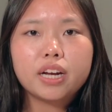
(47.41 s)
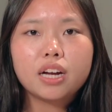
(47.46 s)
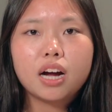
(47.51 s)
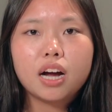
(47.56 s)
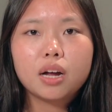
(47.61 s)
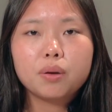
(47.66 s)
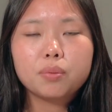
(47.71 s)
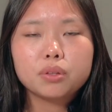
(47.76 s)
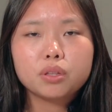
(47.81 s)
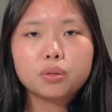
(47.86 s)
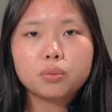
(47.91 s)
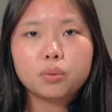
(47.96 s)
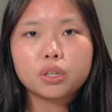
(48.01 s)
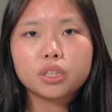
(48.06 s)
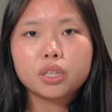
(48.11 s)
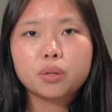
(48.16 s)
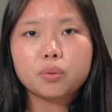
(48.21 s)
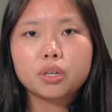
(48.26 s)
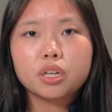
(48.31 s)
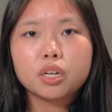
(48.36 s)
God with the
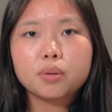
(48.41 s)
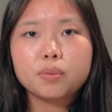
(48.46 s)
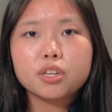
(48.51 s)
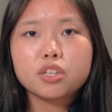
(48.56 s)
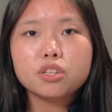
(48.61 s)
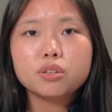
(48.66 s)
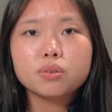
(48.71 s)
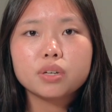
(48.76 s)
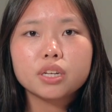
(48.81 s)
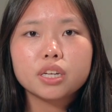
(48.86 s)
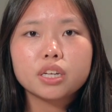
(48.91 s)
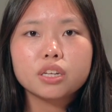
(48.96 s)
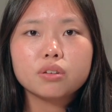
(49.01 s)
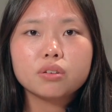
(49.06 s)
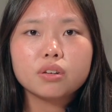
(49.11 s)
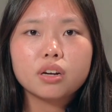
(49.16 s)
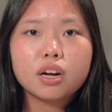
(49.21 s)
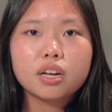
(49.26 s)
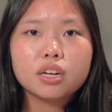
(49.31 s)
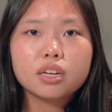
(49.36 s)
work that we're going to be doing in
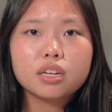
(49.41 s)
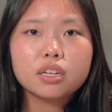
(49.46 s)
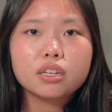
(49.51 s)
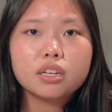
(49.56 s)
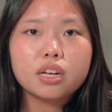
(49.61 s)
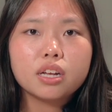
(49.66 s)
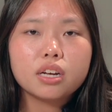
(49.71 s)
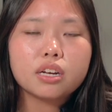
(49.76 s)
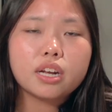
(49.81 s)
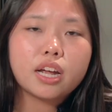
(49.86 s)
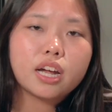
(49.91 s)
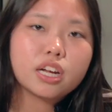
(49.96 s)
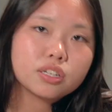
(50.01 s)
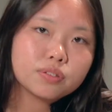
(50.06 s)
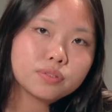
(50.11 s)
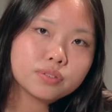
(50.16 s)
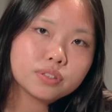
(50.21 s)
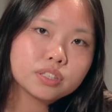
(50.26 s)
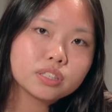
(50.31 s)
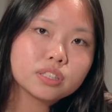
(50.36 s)
Uganda and
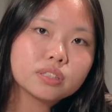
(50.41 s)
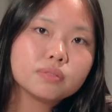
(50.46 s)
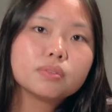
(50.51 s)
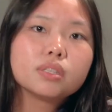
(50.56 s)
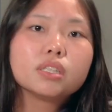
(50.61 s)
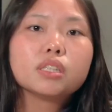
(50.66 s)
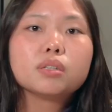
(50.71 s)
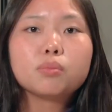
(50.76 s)
Nashville,